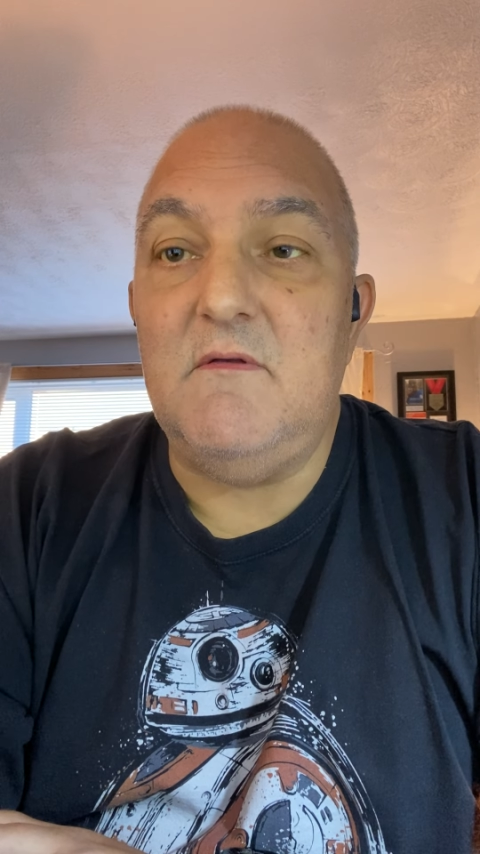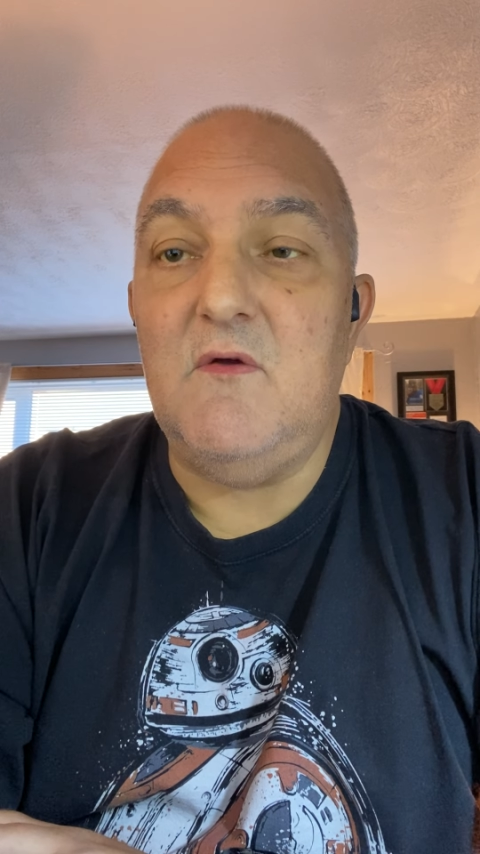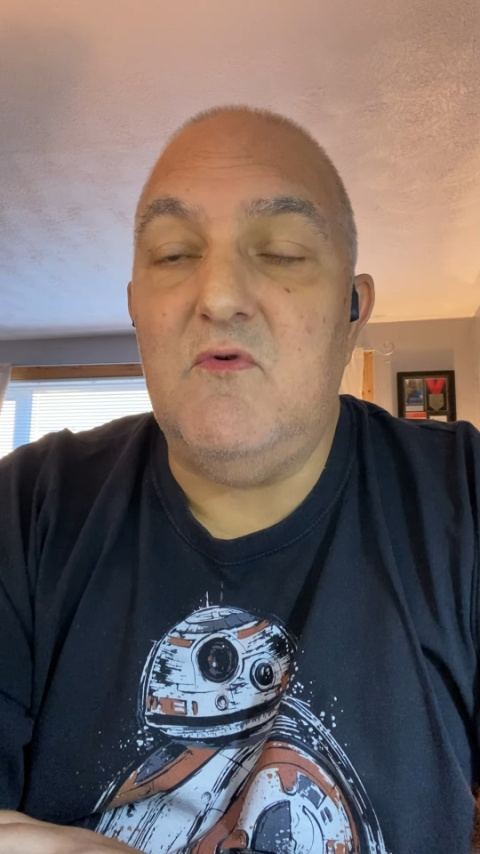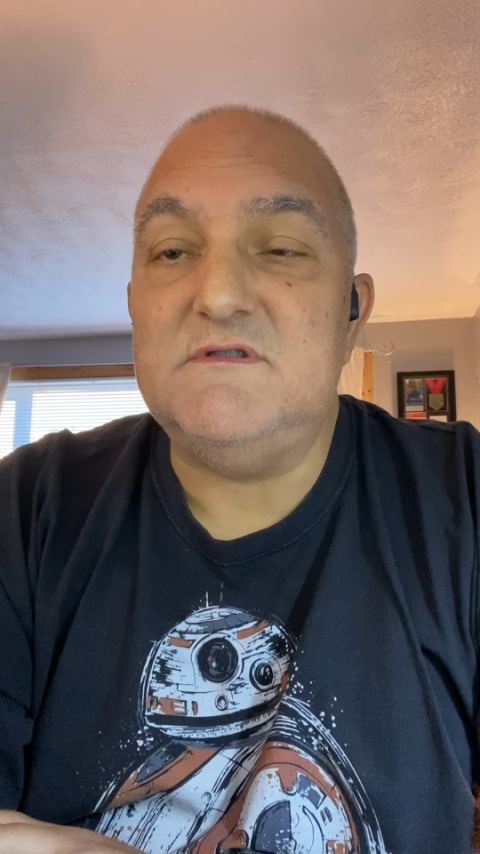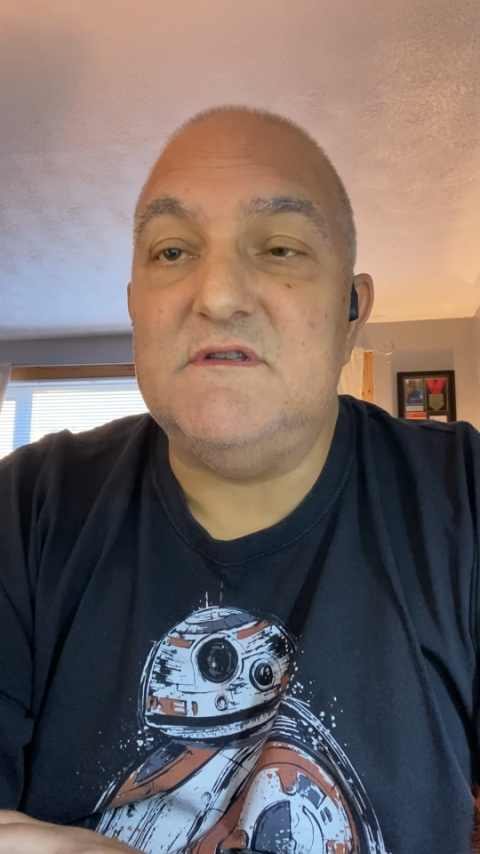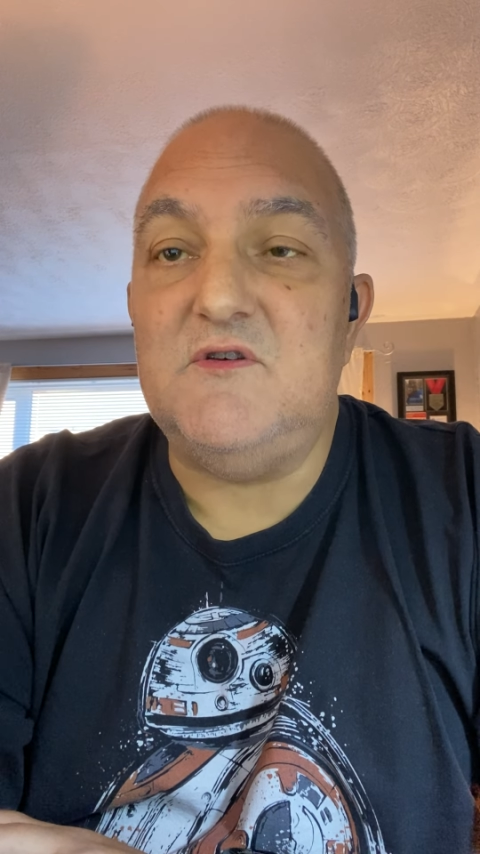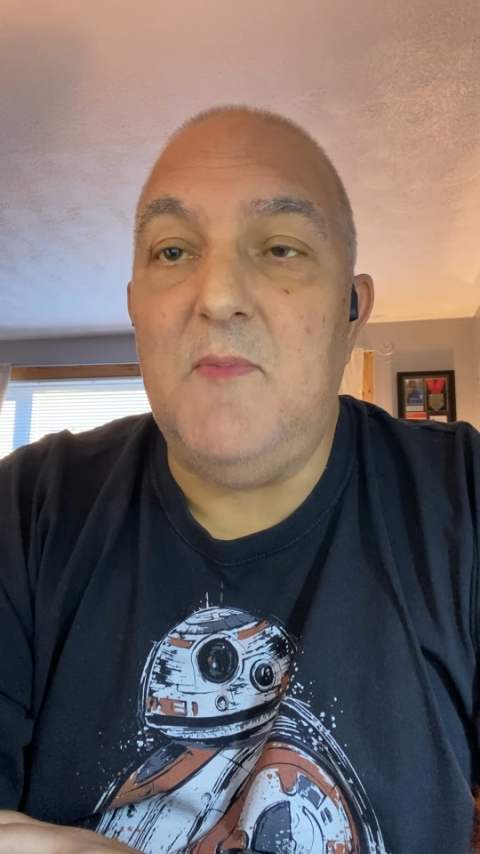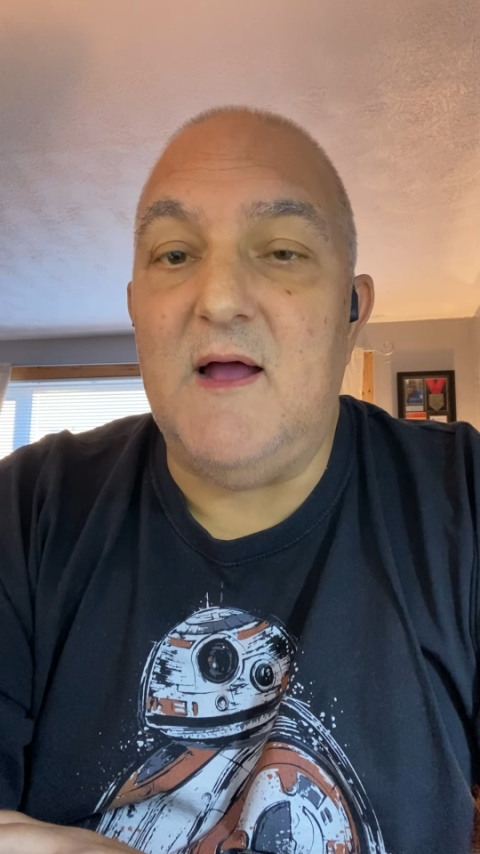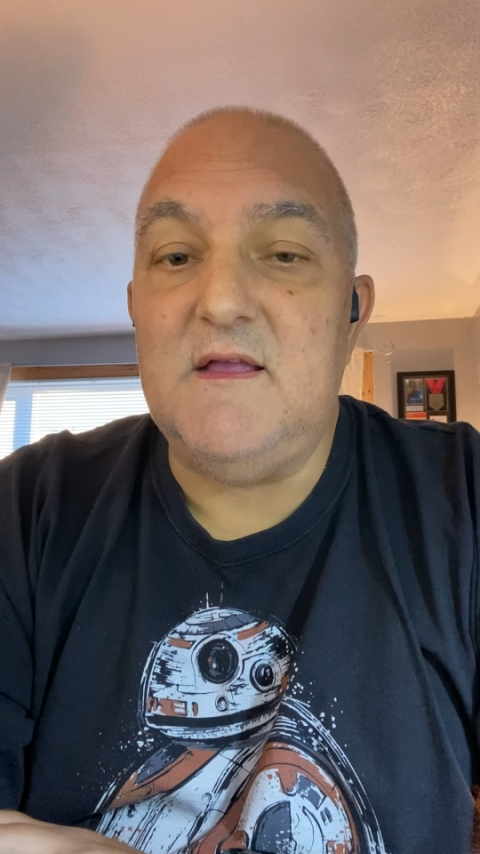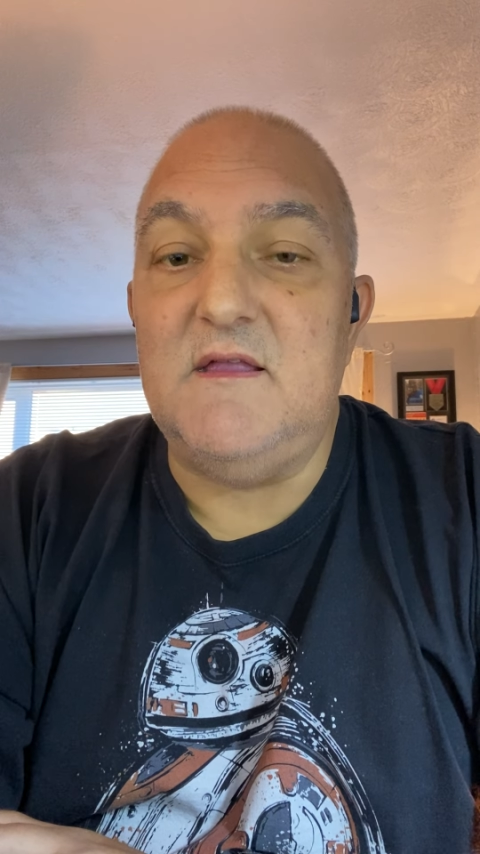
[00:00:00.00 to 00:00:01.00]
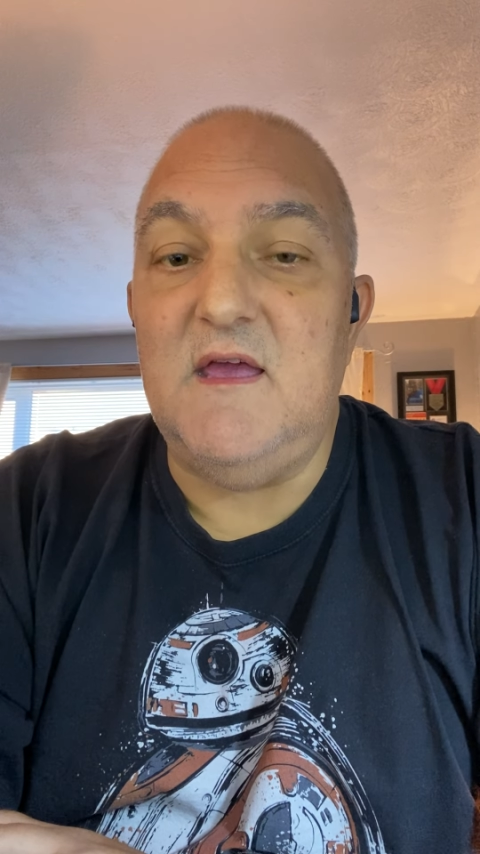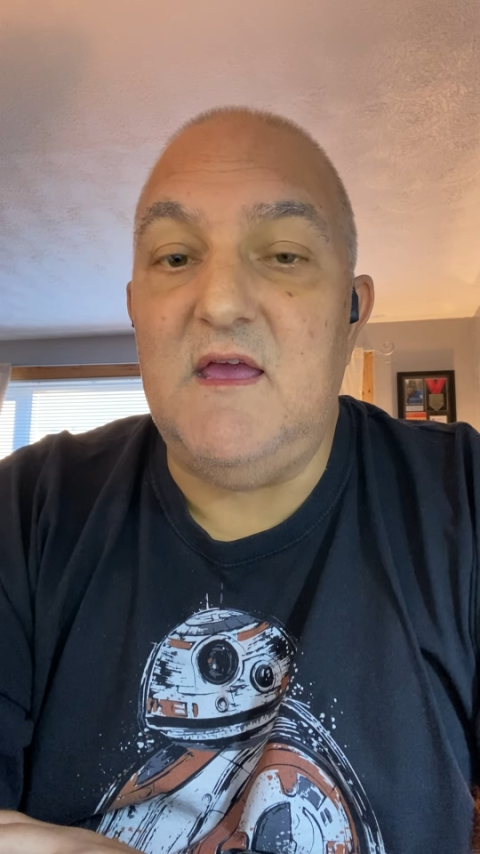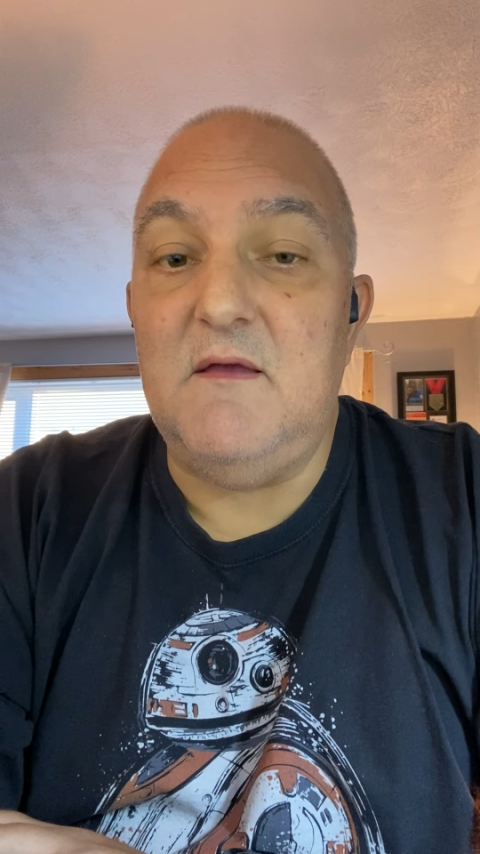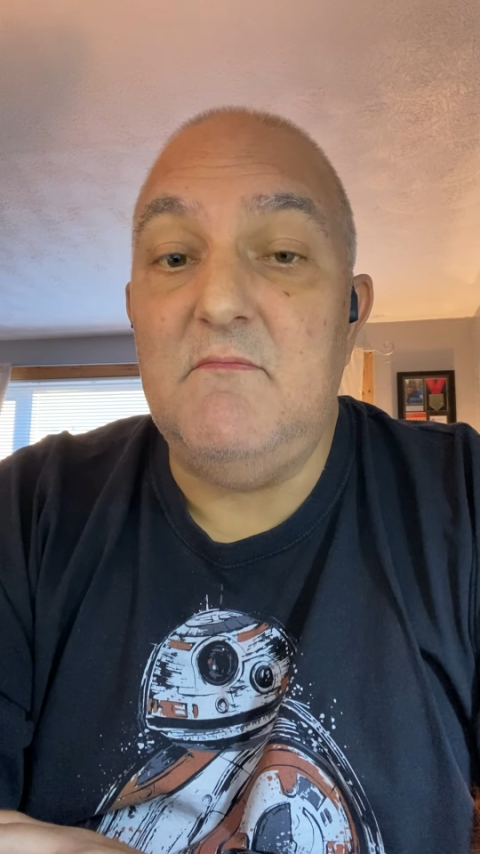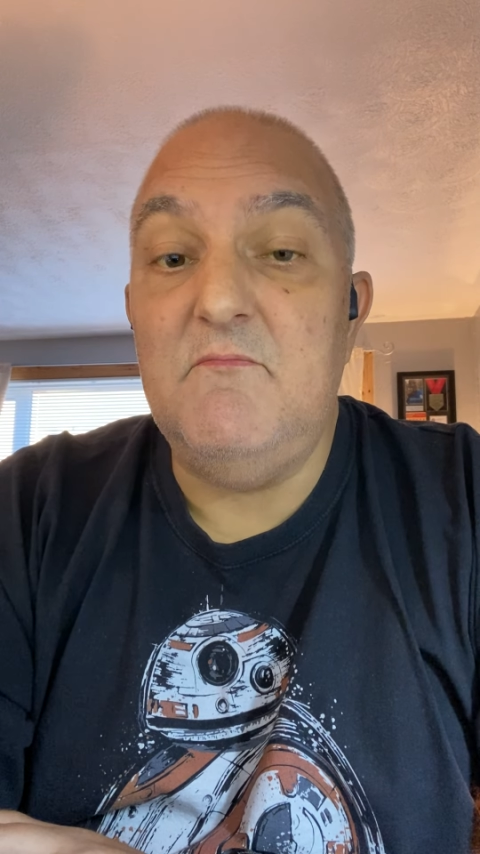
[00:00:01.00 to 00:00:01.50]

it wasn't too bad a day.